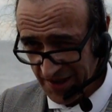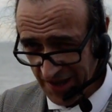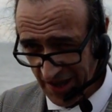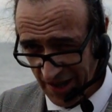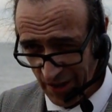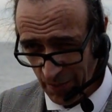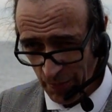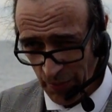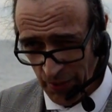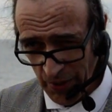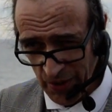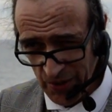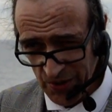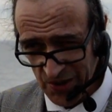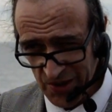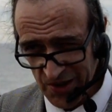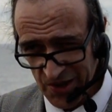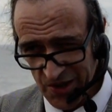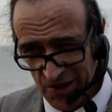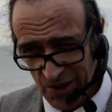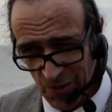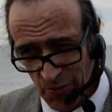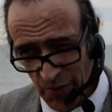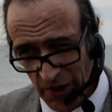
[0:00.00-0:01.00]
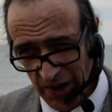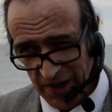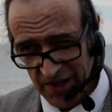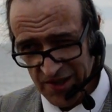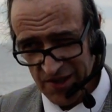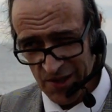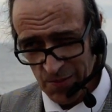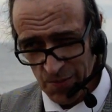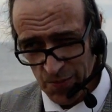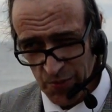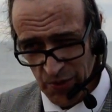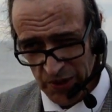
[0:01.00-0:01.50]
that a
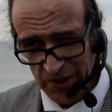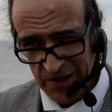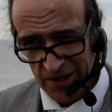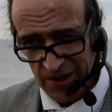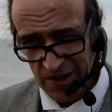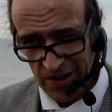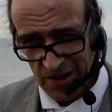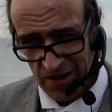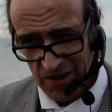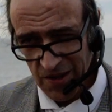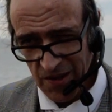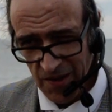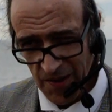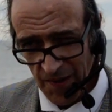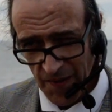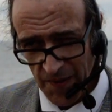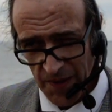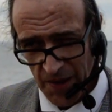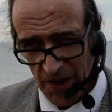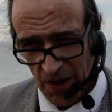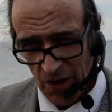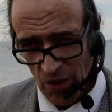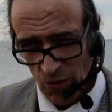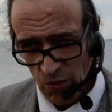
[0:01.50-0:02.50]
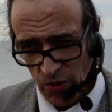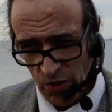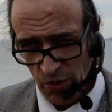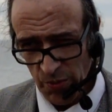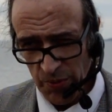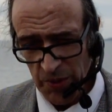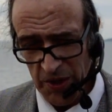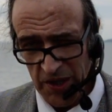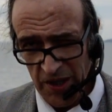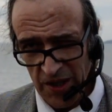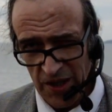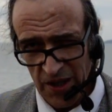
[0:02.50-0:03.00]
post-Brexit Britain will
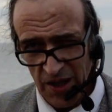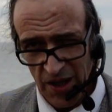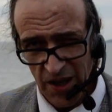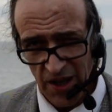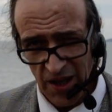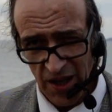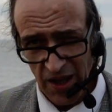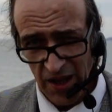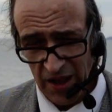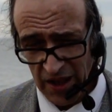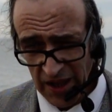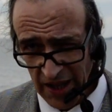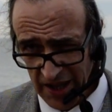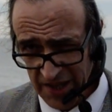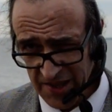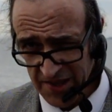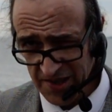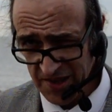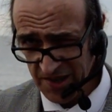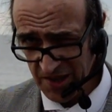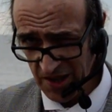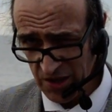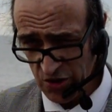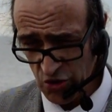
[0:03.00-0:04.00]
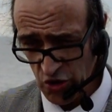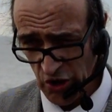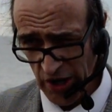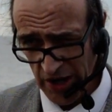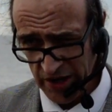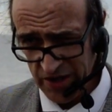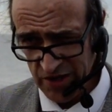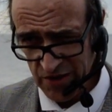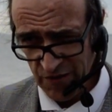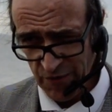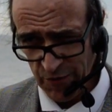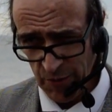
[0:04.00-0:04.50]
be a less
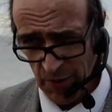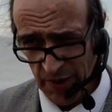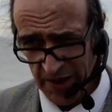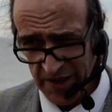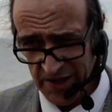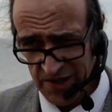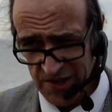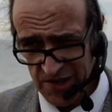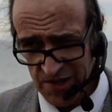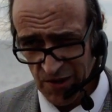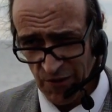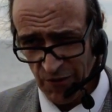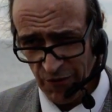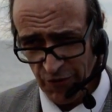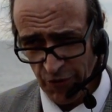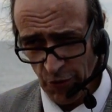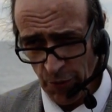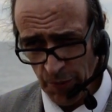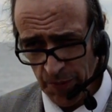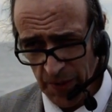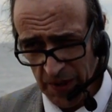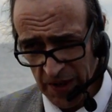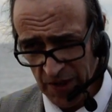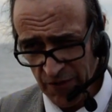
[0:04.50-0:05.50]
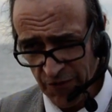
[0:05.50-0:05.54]
attractive place for big